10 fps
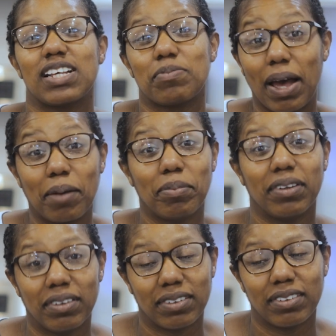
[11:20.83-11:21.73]
That's my
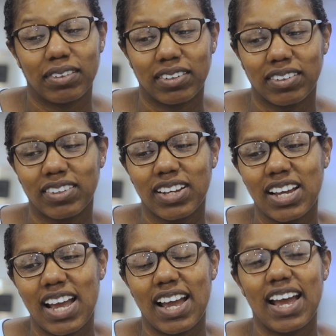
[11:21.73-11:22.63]
opinion.
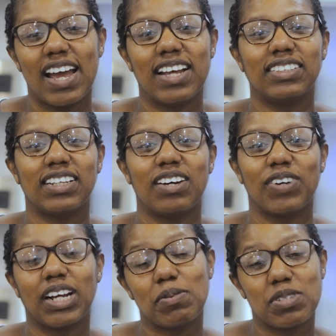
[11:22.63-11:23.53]
And
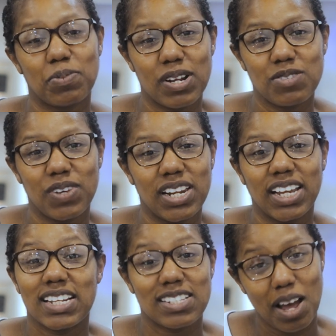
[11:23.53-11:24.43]
when it comes to breastfeeding,
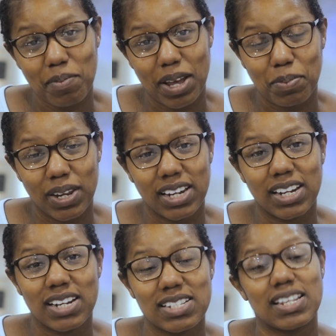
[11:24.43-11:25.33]
it is not my opinion.
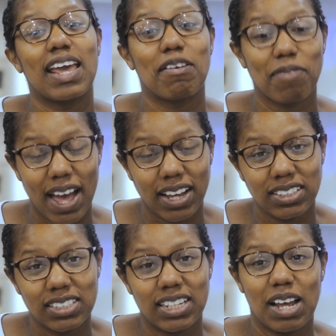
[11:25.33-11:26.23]
It is a
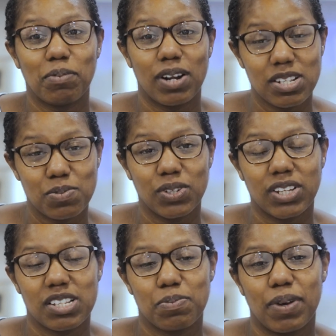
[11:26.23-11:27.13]
fact that breast
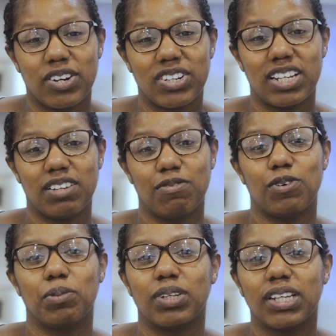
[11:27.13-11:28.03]
milk is better than
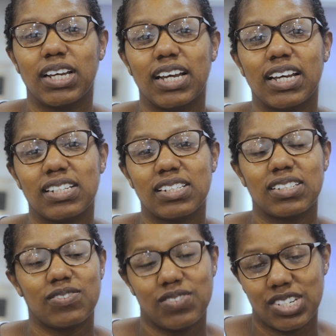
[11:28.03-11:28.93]
formula. And
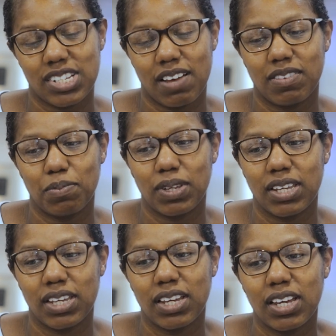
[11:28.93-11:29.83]
we just have to
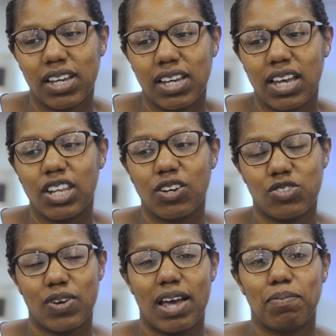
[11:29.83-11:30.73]
be,
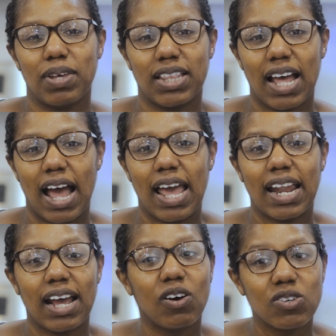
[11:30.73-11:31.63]
to admit that. And
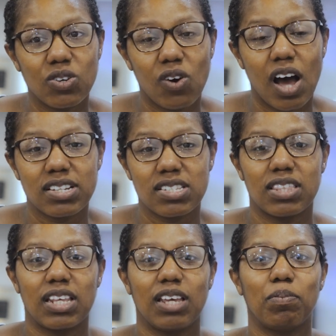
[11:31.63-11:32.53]
I also honestly
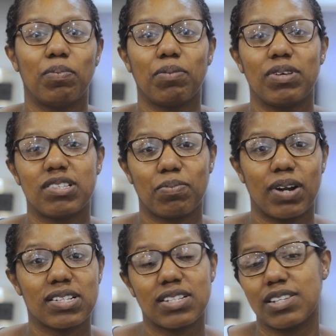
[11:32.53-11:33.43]
think baby to
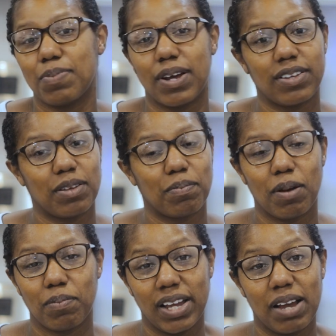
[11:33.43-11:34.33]
breast is better than
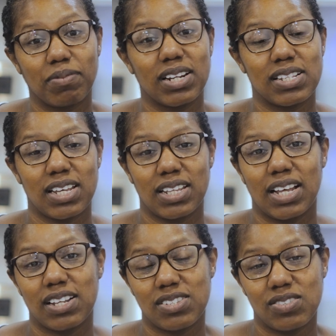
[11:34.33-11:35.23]
pumping. I'm going to say
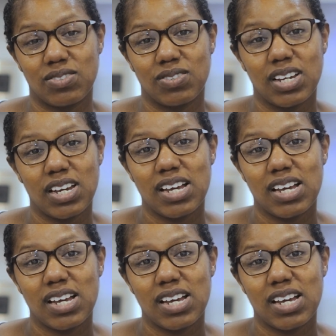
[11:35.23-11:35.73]
that too.